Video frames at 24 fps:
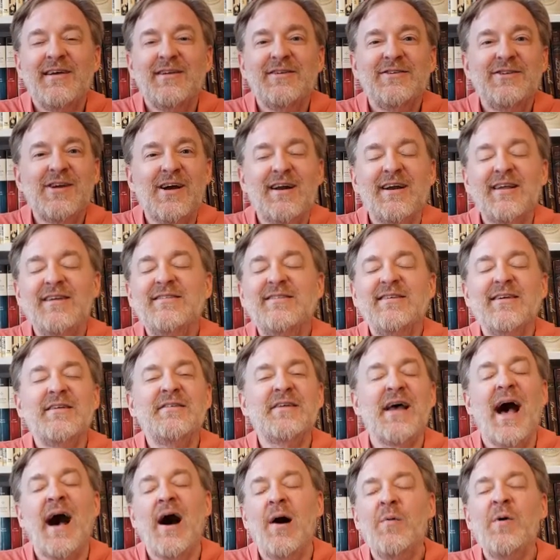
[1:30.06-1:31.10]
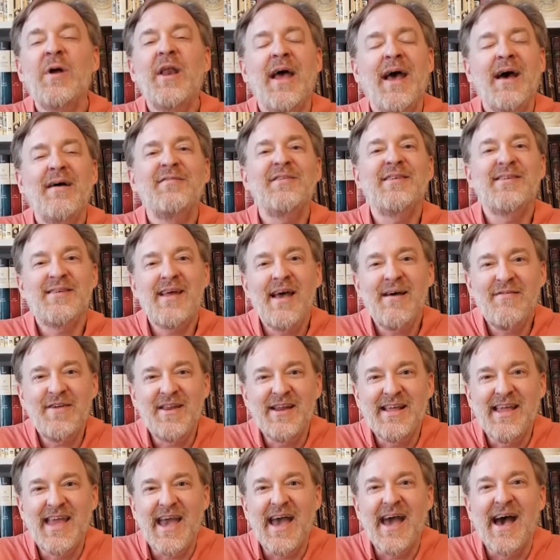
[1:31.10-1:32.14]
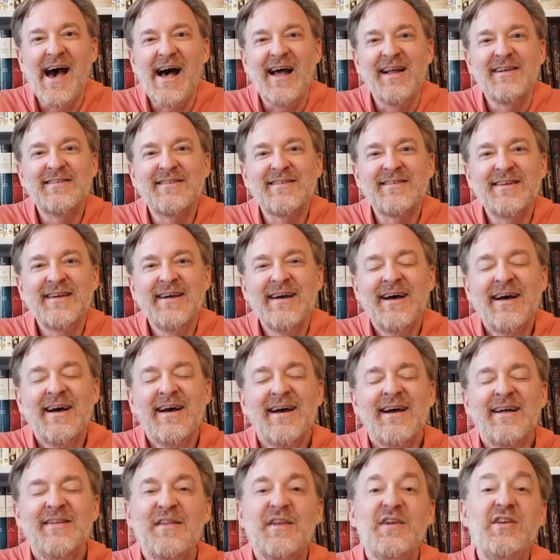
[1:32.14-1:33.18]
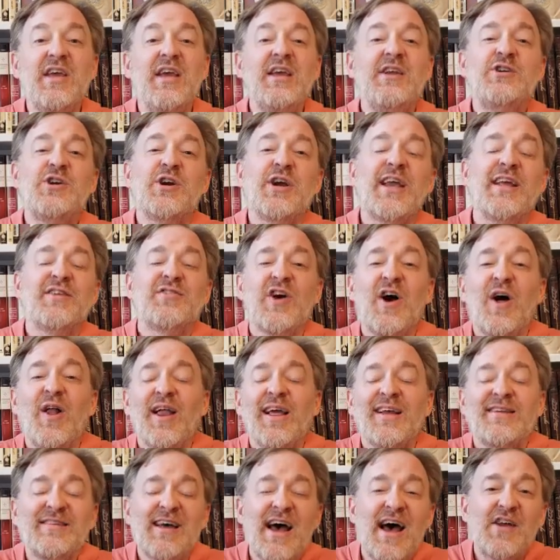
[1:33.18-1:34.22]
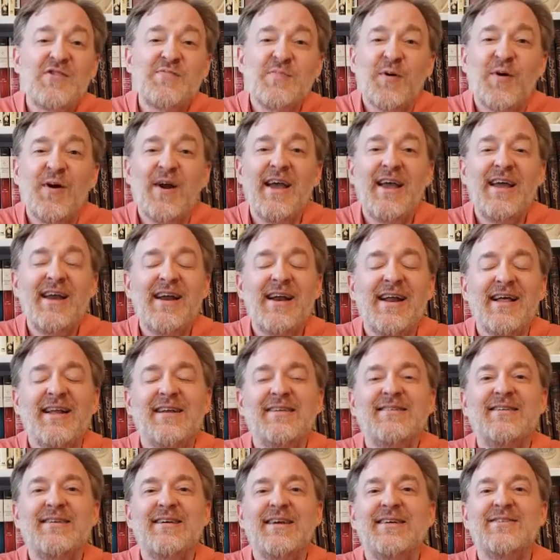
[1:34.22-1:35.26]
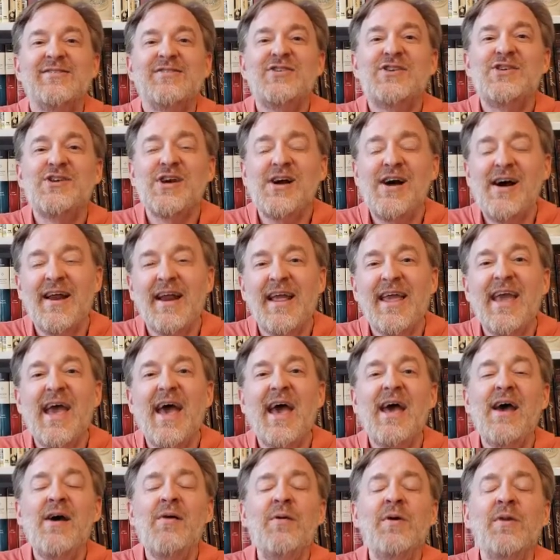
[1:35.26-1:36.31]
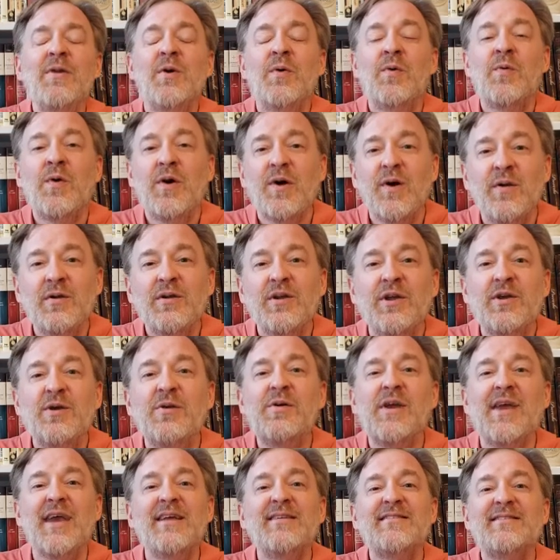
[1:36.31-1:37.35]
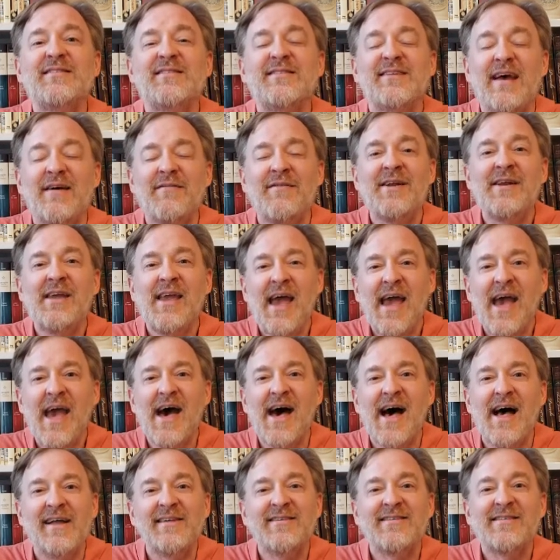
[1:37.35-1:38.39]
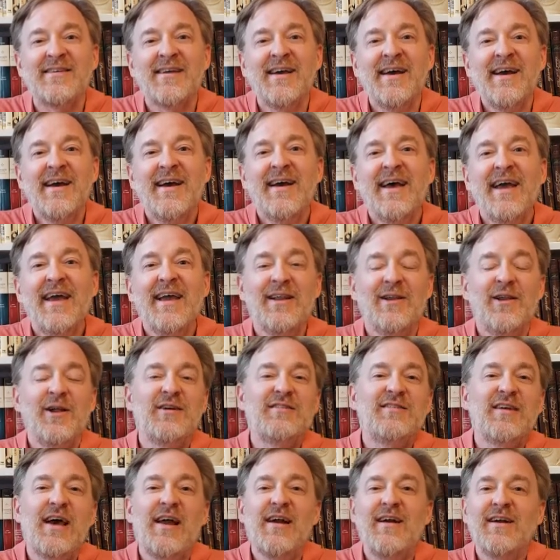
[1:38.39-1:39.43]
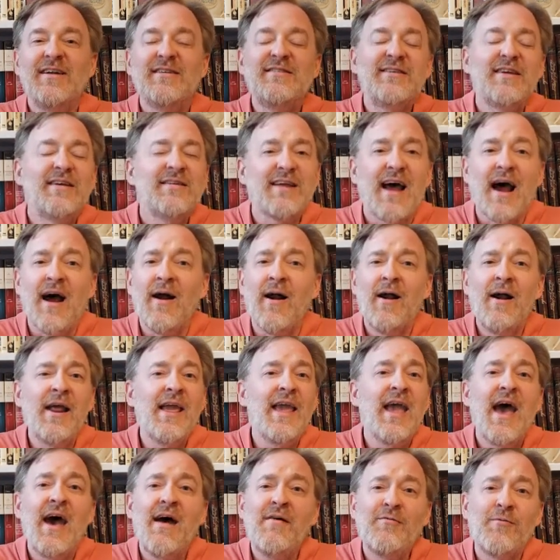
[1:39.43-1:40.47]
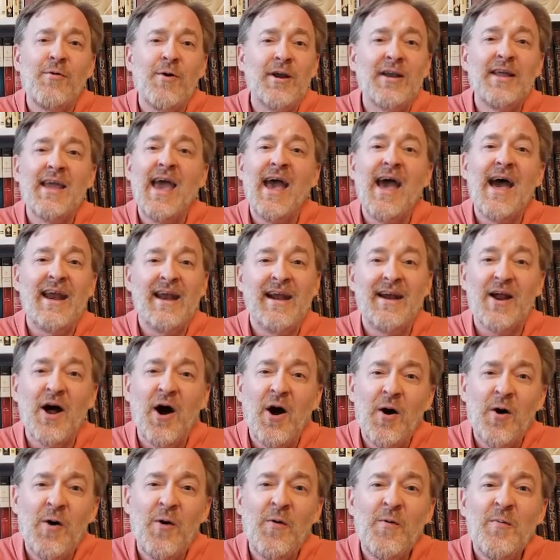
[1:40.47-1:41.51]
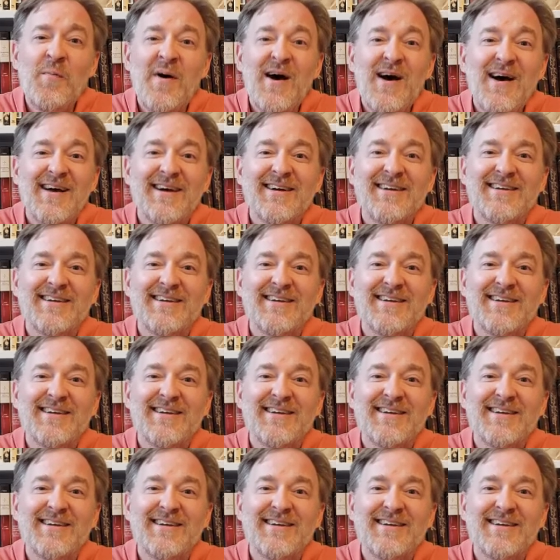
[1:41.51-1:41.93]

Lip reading: Johnny says, "I would have 7 cats. The teacher gets all exasperated and says, "Johnny, how in the world do you get 7 cats? And he looks at her and says, "I already have 1 cat at home."